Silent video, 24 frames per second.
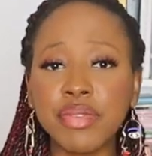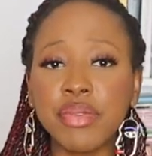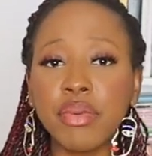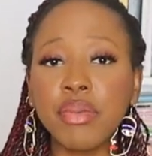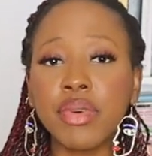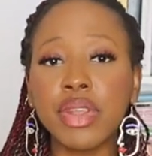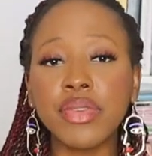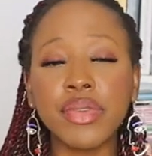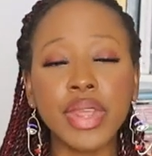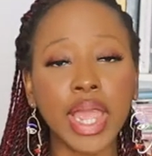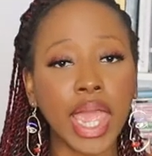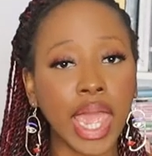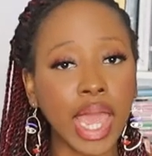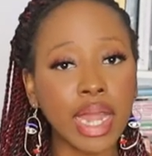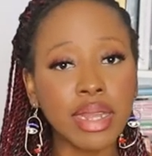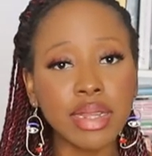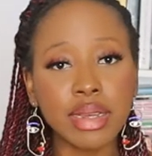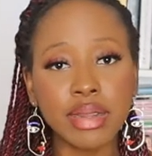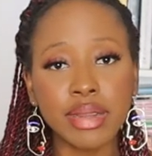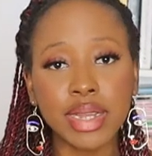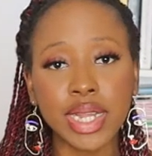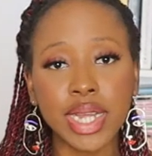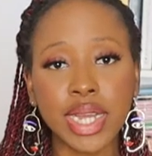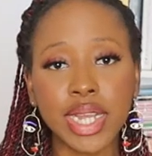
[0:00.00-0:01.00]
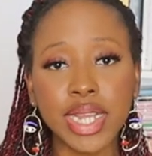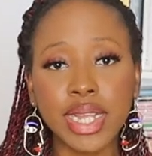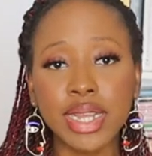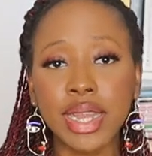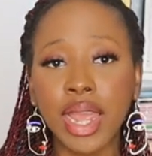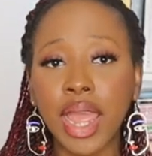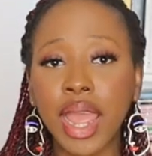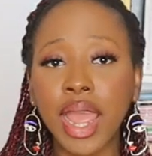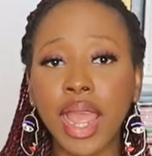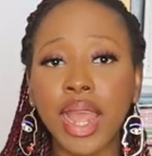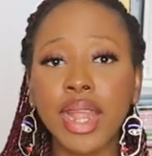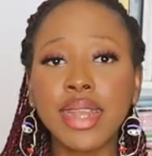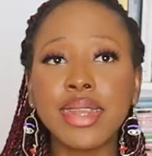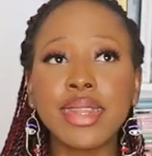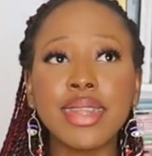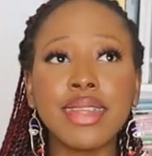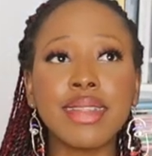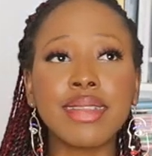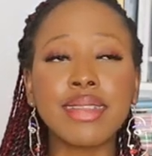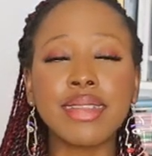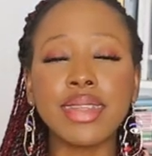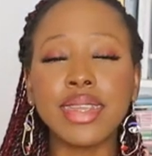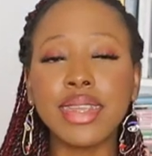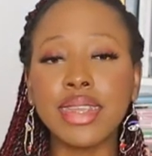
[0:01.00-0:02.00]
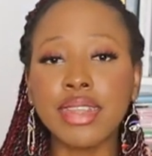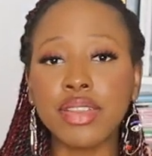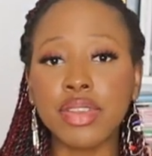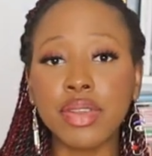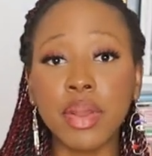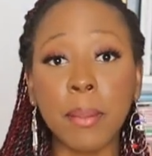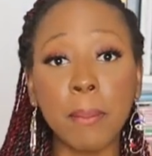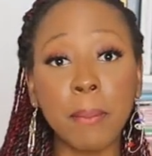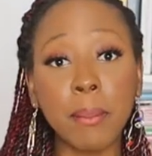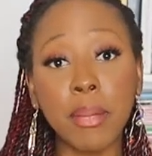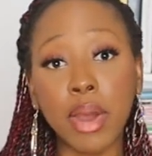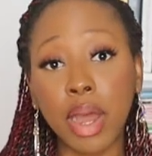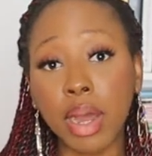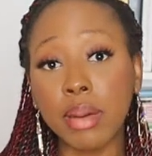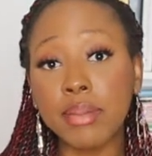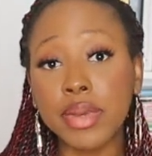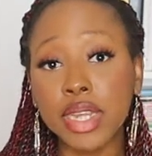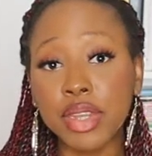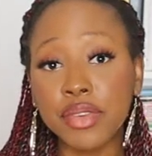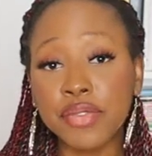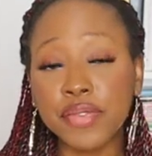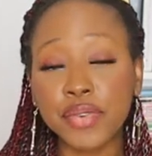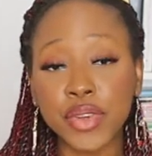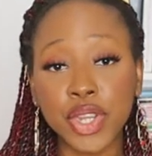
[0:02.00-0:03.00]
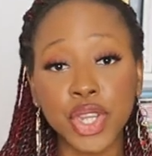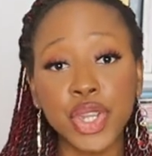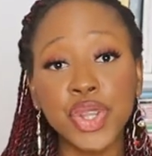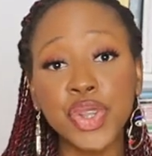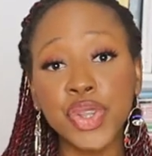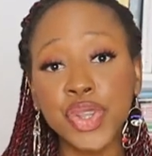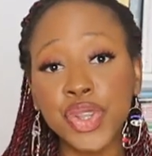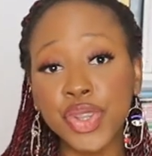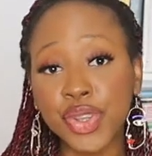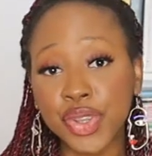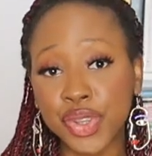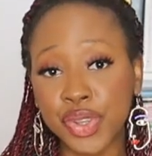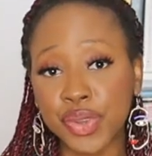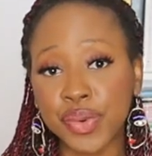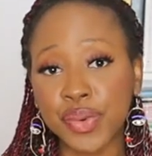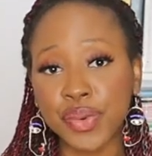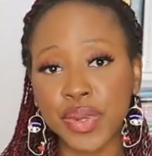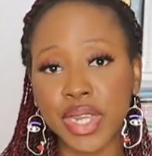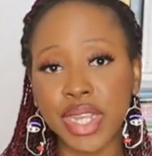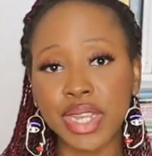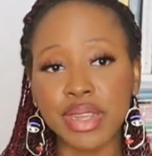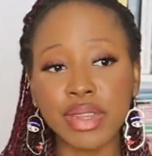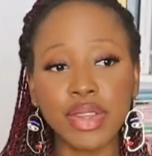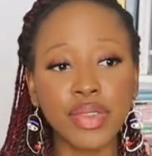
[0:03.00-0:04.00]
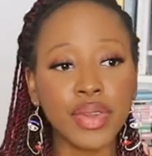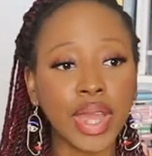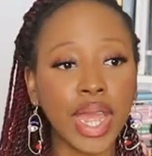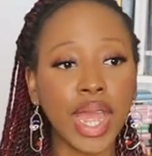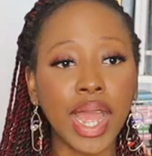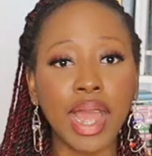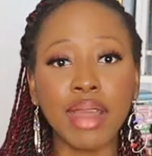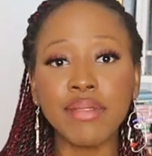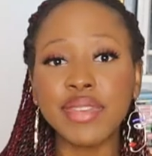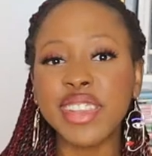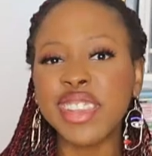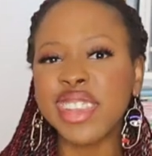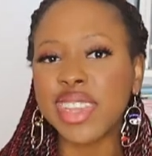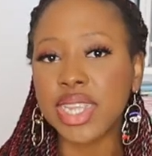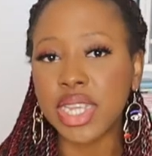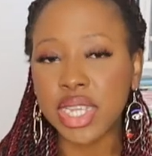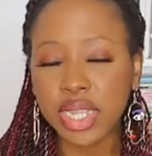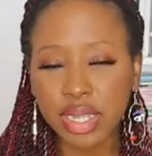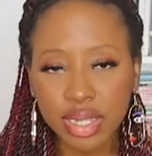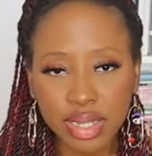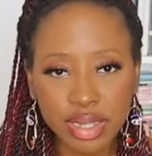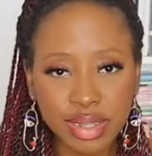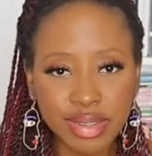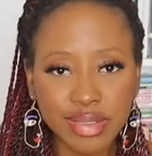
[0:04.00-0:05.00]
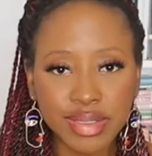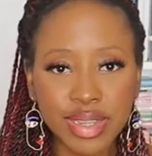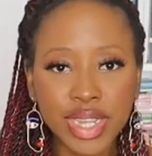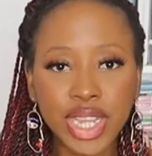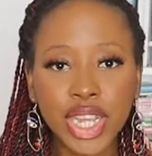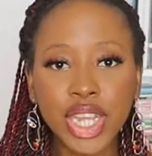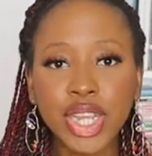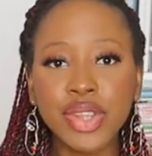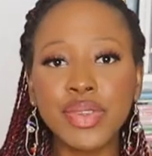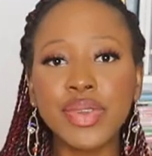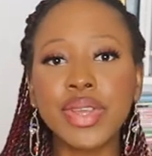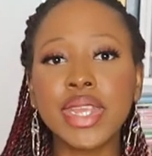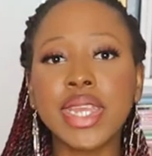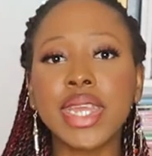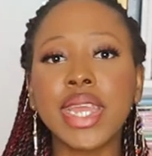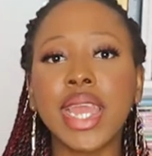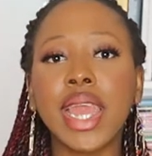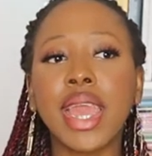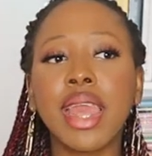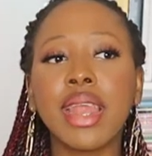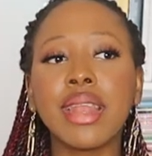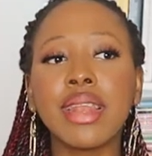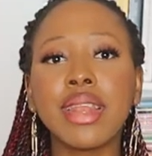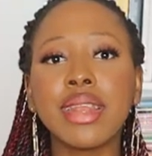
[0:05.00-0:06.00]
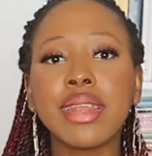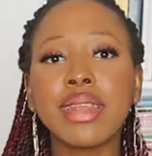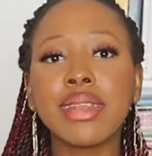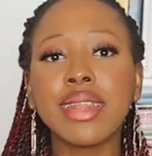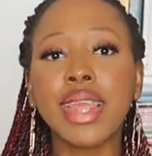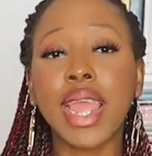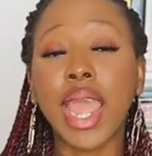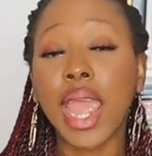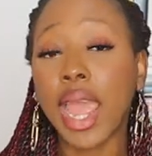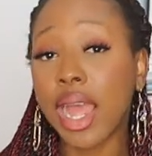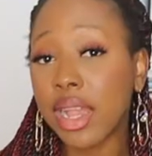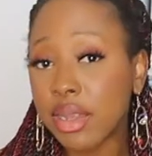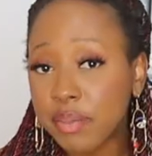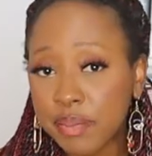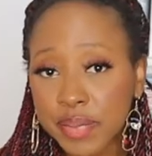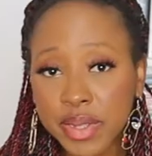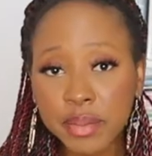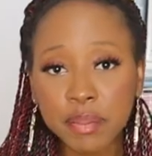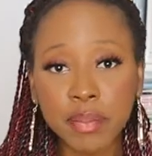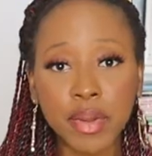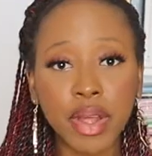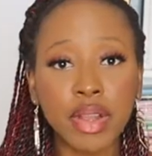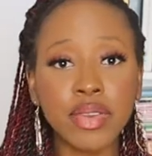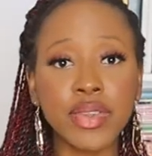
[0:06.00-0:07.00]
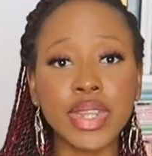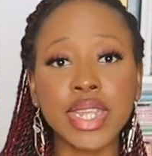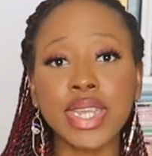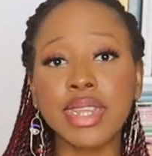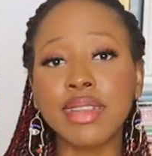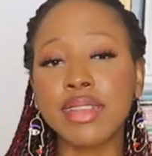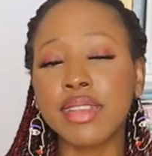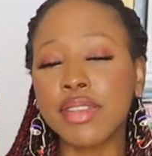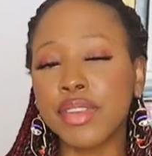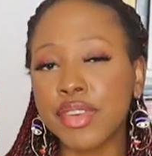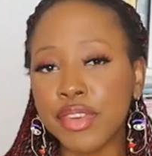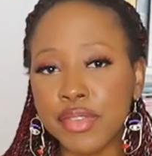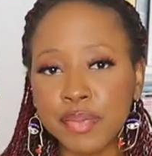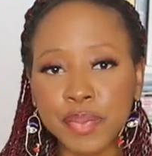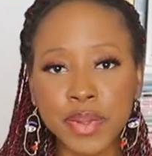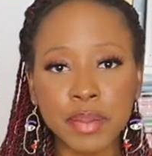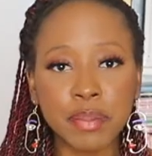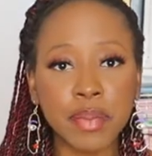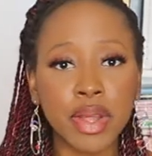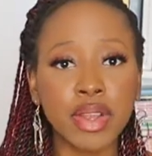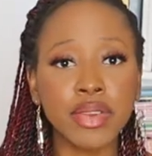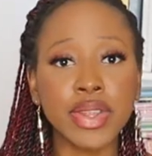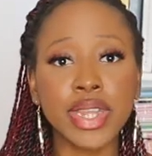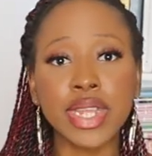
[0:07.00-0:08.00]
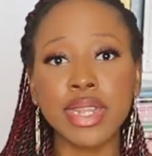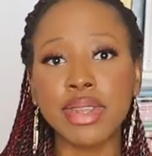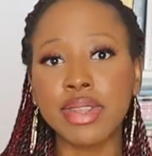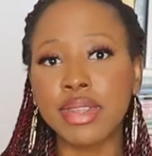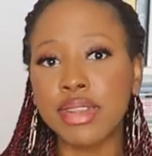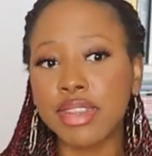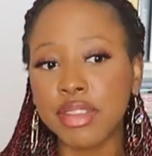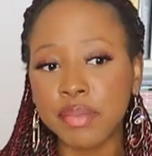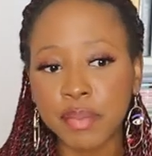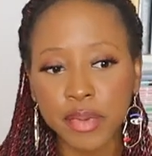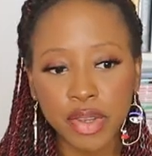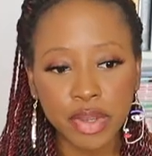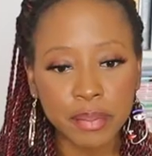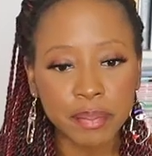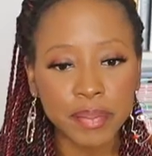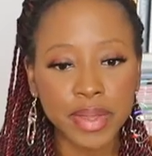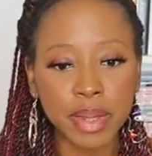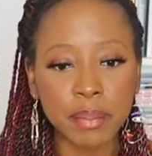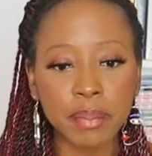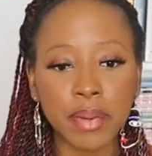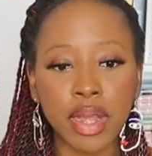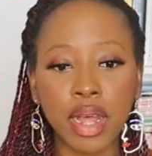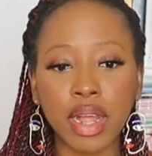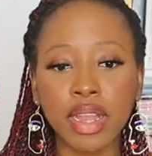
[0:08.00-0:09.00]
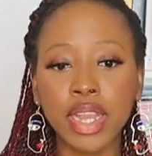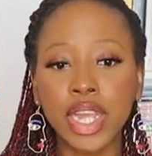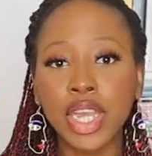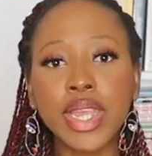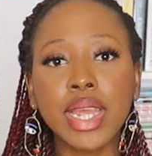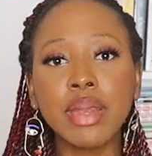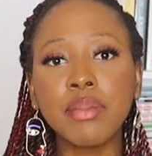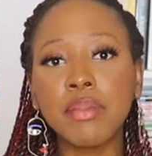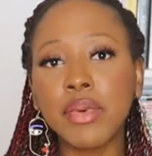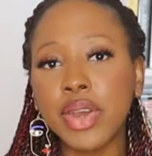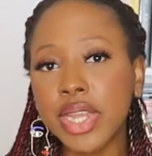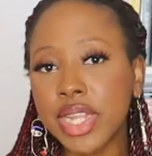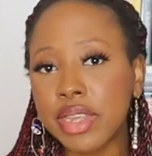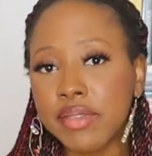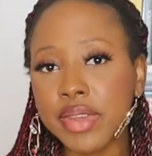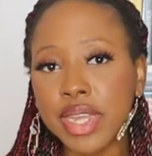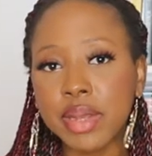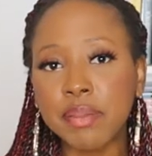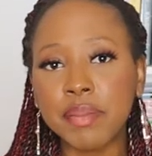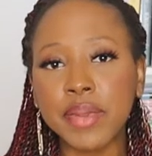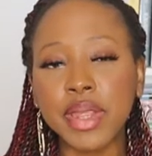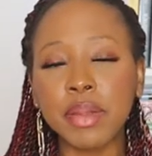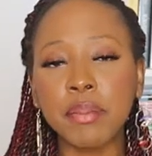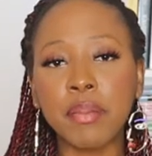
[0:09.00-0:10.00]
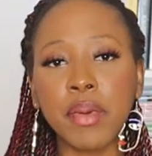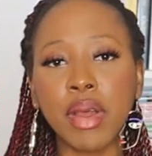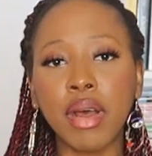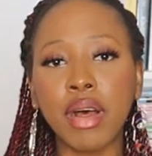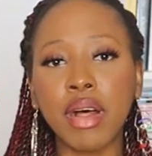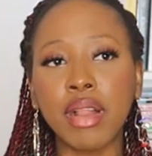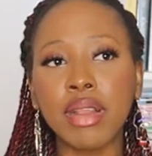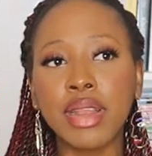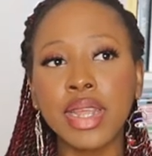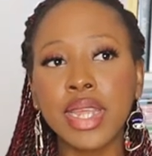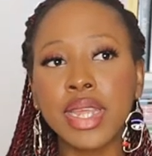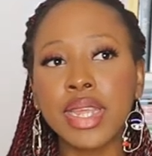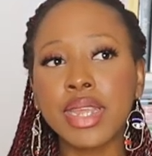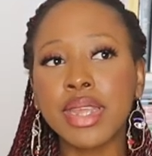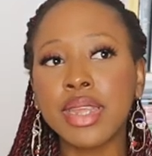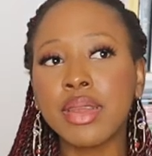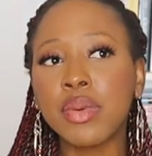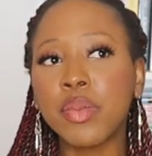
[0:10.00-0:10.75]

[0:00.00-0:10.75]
If you want to get online, this is the moment for you to do it. You have skills, you can help people, you can serve people, you can inspire people, you can motivate people,